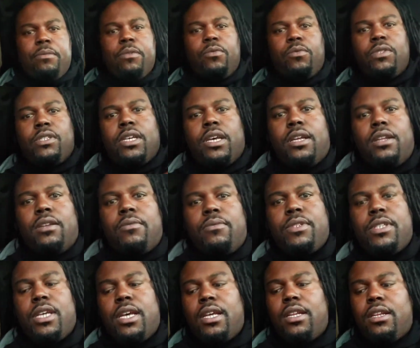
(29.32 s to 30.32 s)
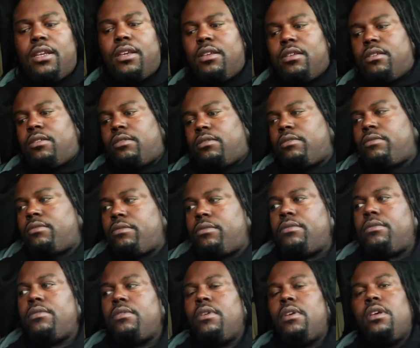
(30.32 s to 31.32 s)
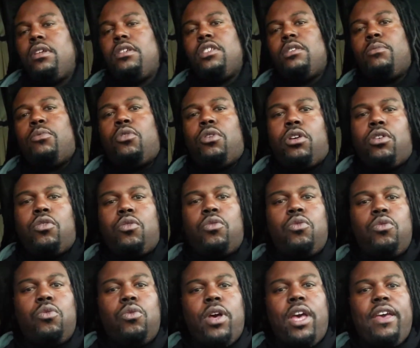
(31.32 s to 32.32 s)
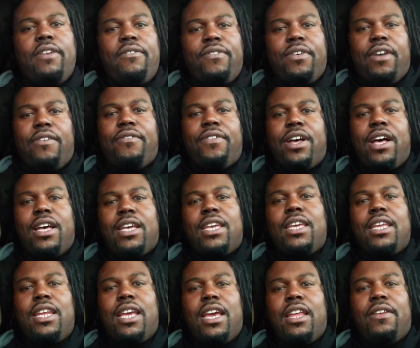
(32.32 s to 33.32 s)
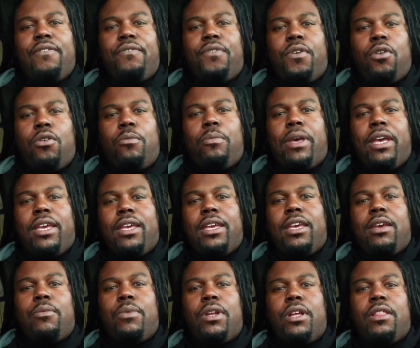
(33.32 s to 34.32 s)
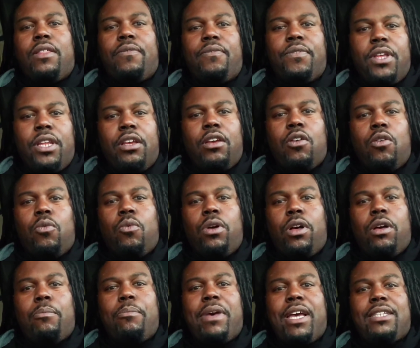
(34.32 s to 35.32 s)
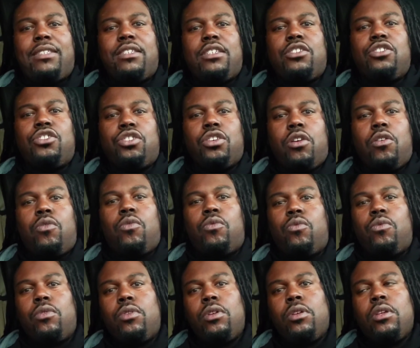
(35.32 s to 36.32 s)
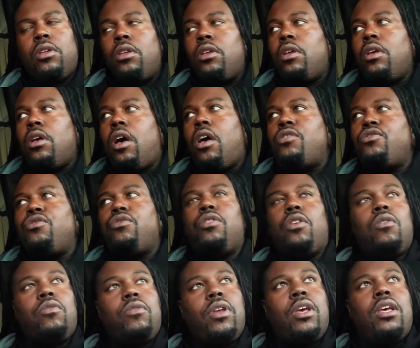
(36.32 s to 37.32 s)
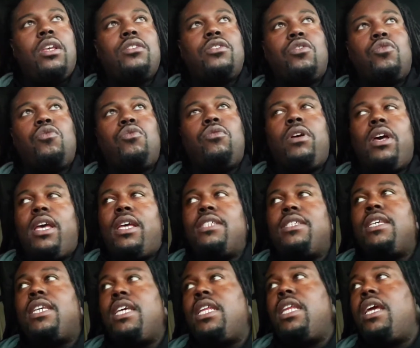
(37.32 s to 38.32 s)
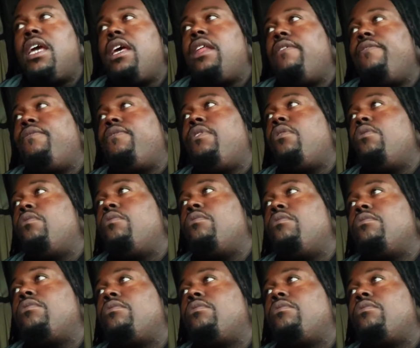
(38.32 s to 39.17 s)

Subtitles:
what's happening? What's happening? The boy Cool 855 Kenny 84 back again with another video. Welcome back to the show. Also known as Cool as Kenny 84. I don't